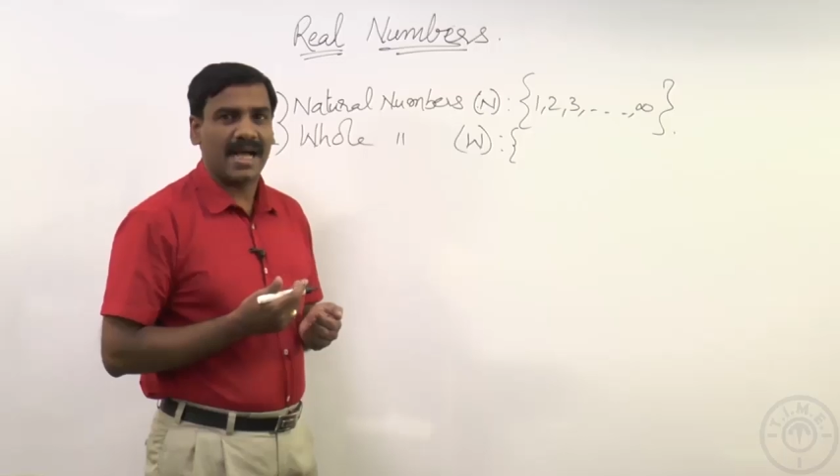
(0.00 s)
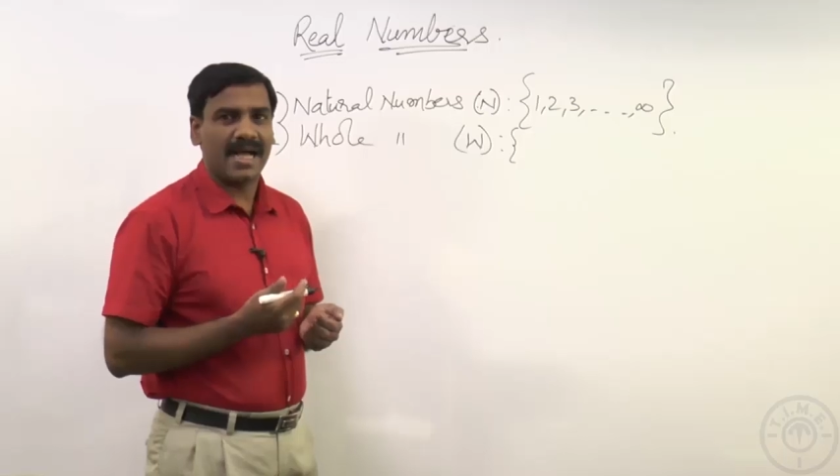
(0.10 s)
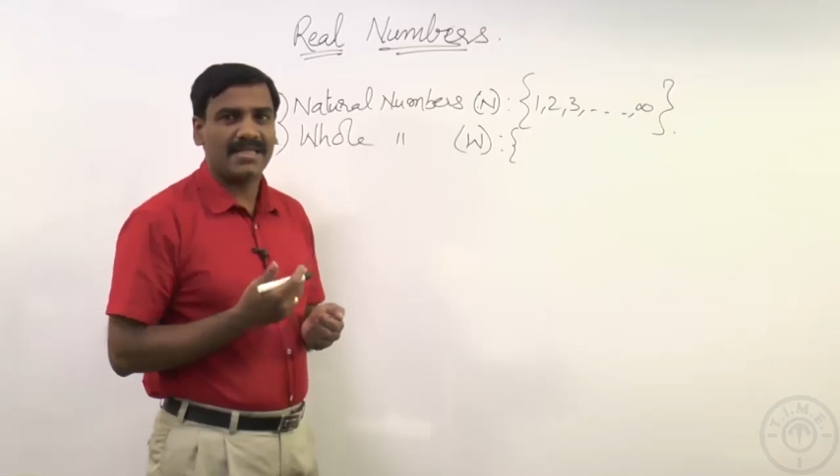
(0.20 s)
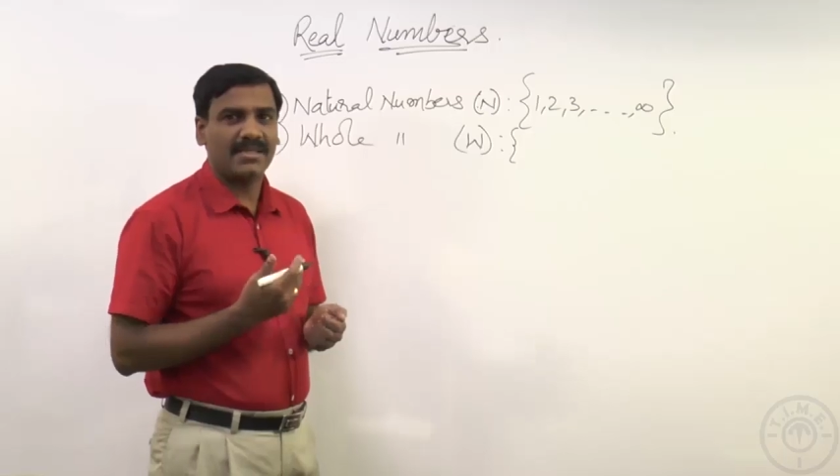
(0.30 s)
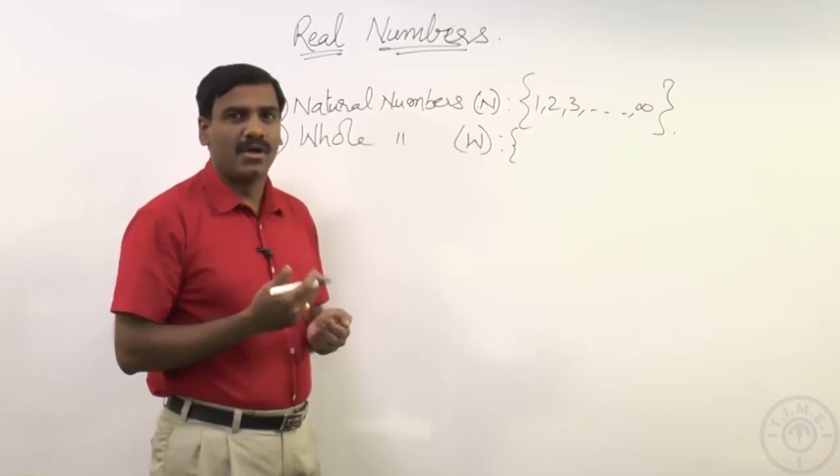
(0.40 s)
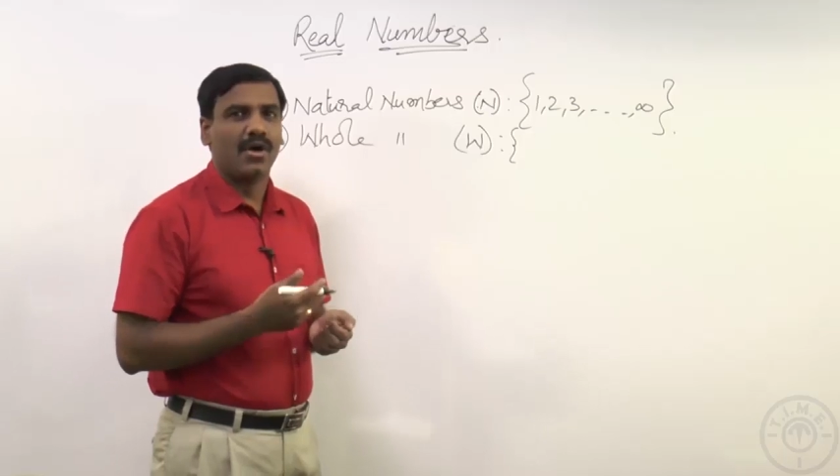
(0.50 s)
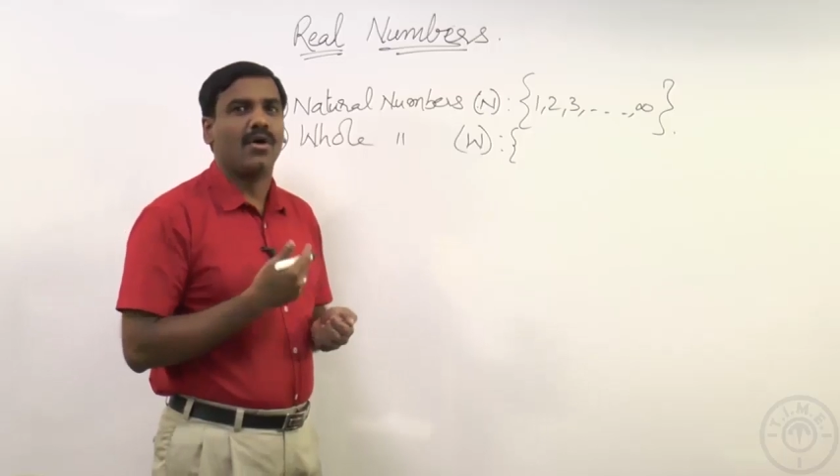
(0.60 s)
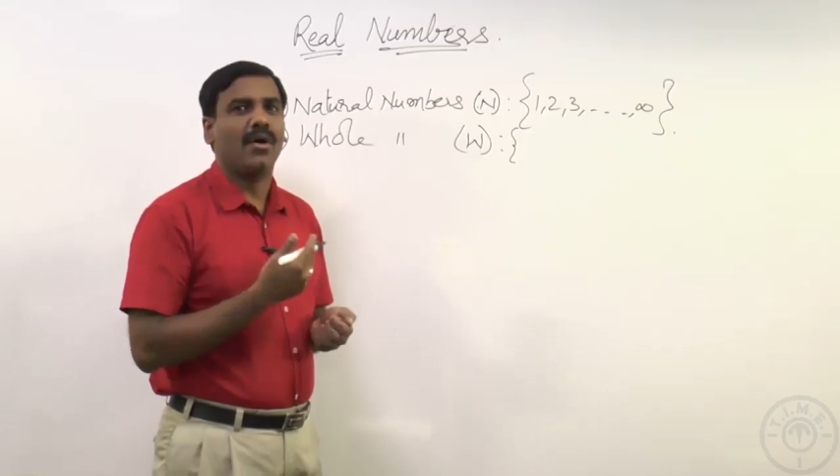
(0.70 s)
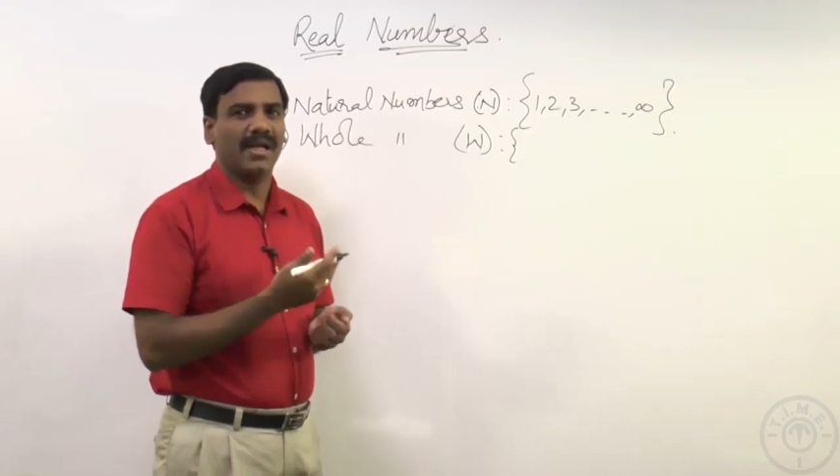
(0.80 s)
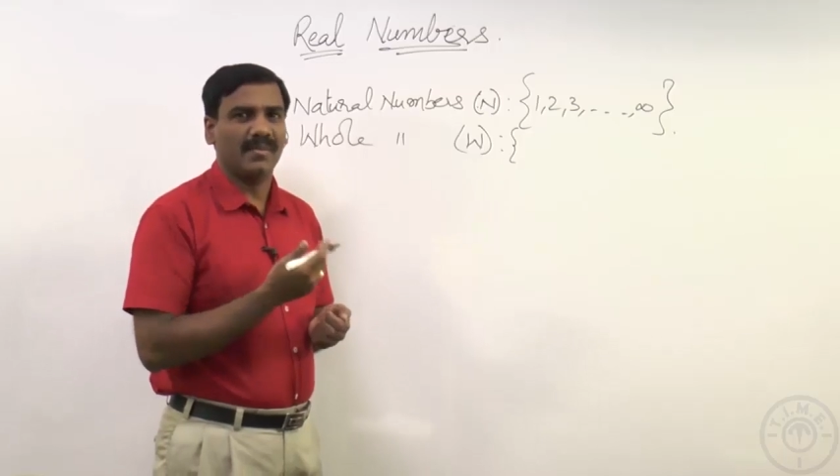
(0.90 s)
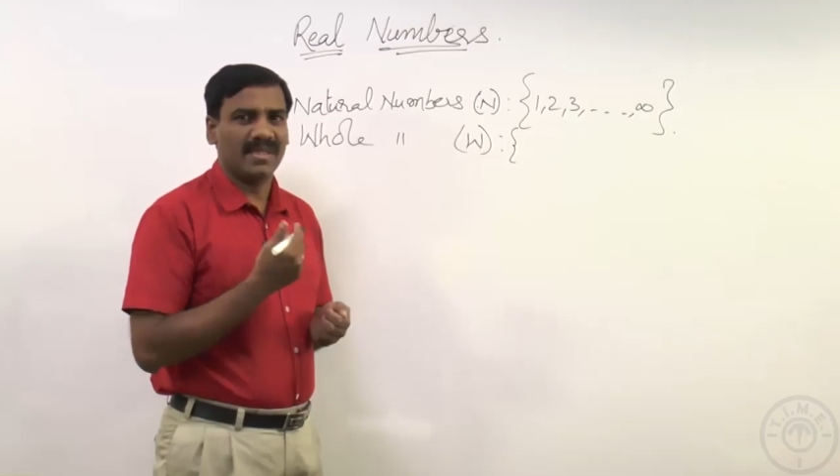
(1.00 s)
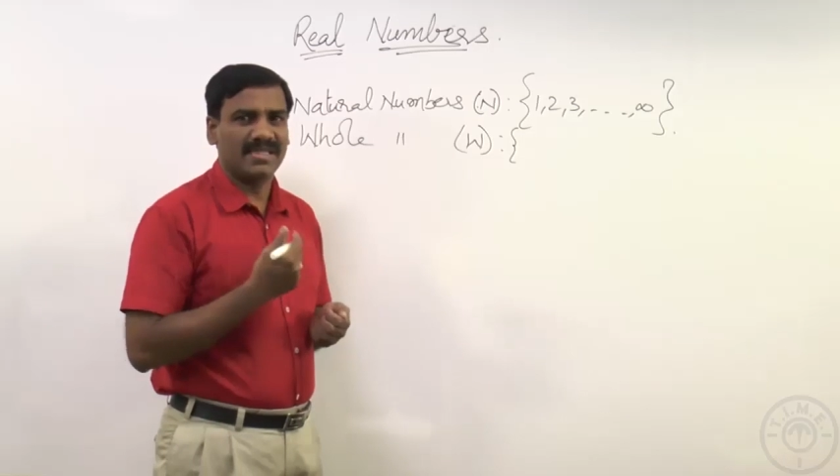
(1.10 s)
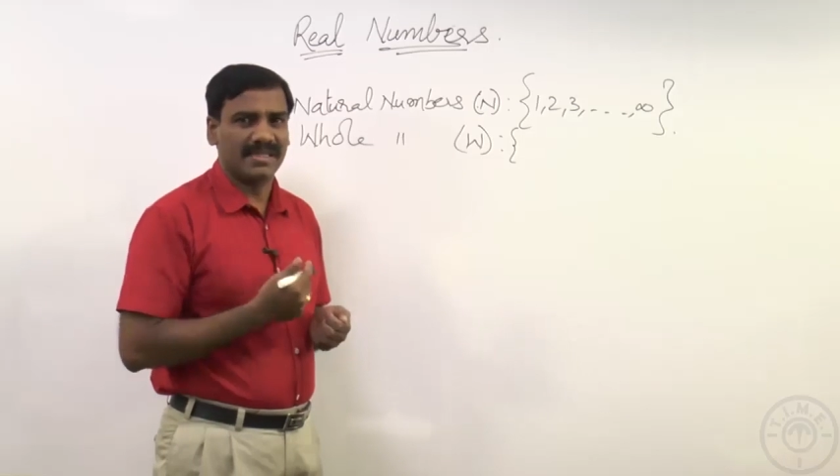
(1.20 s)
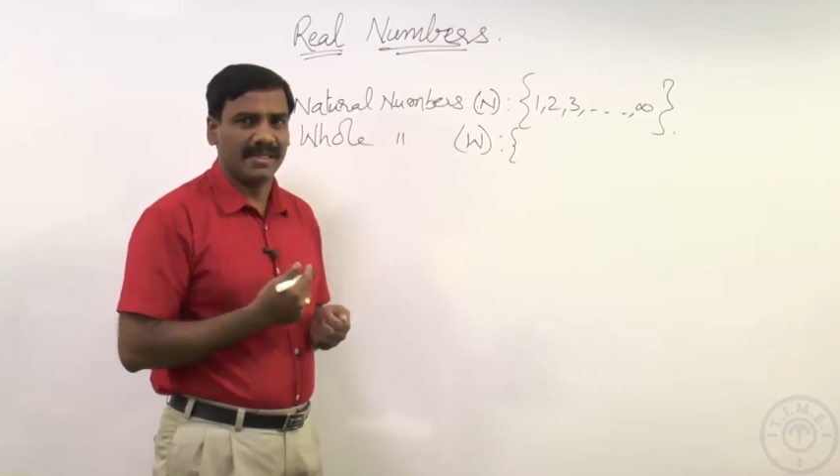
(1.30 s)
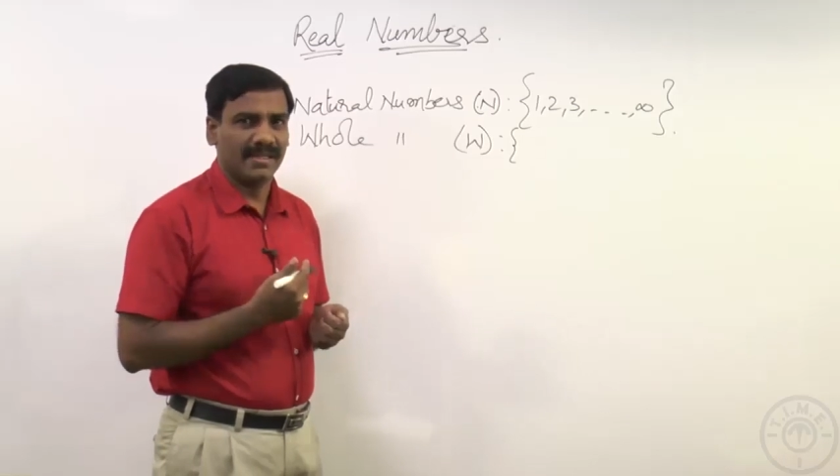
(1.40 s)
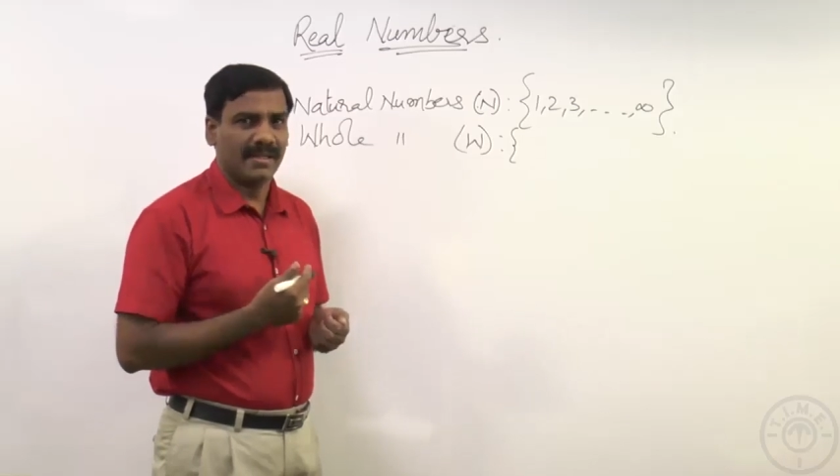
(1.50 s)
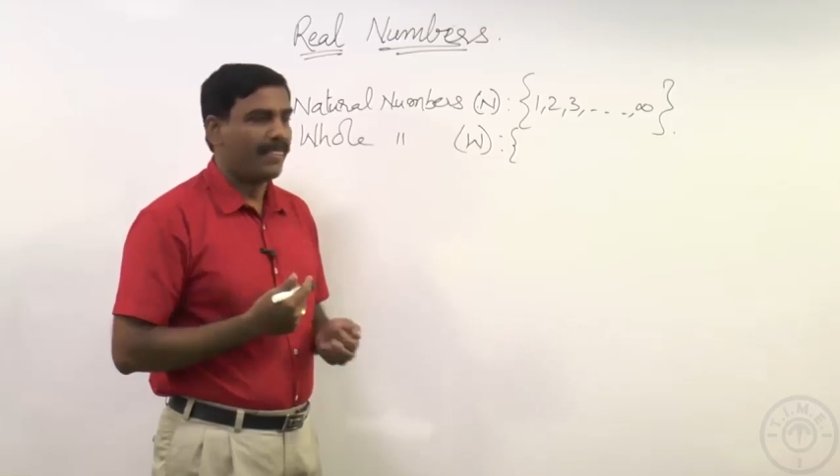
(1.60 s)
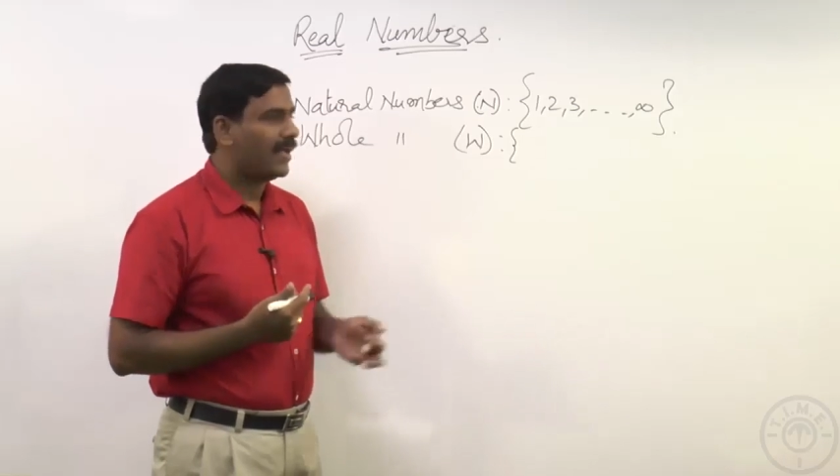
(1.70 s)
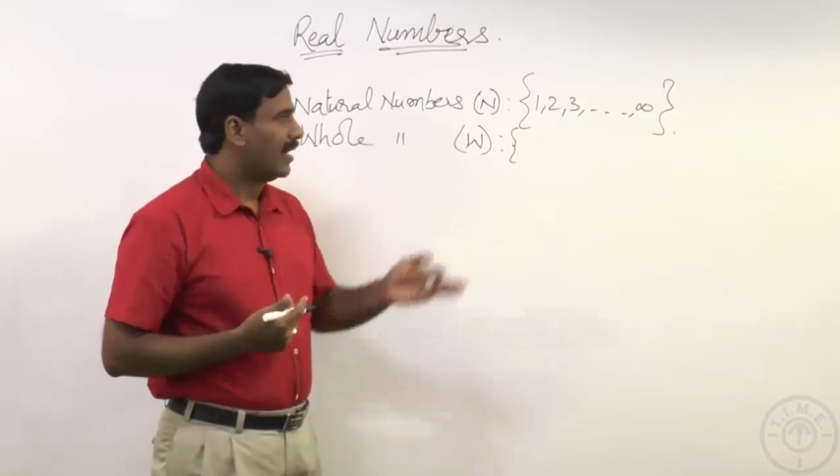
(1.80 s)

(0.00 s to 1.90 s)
as whole number set.